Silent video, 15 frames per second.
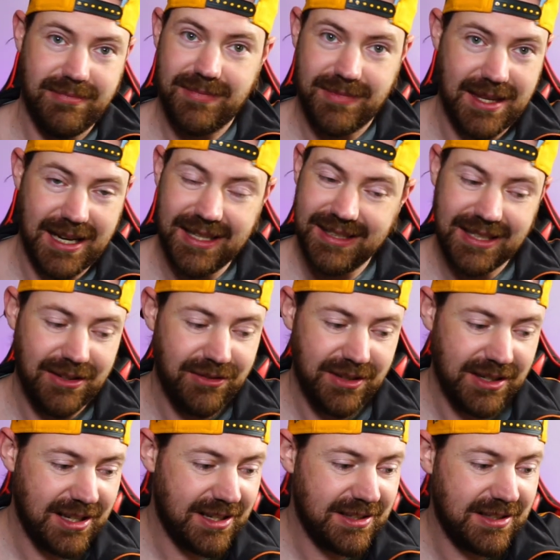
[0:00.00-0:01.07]
A7
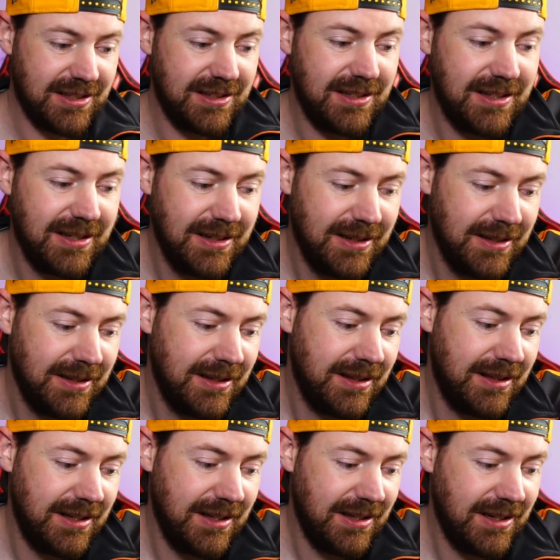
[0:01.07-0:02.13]
doesn't,
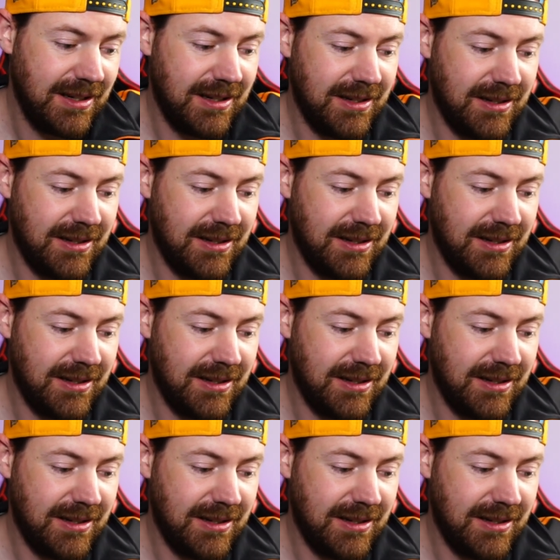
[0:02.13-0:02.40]
the